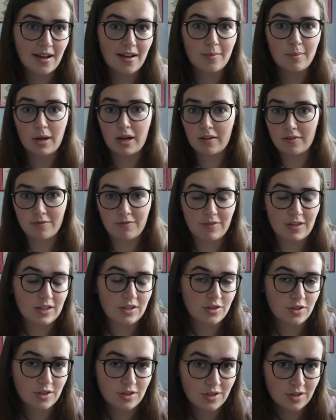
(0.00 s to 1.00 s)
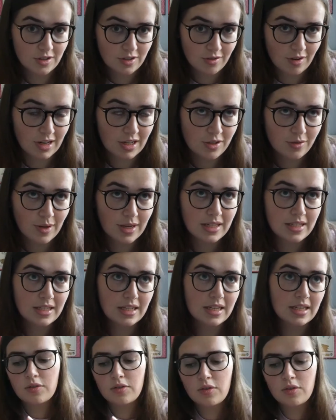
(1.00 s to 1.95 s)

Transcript: Um, I've literally just graduated.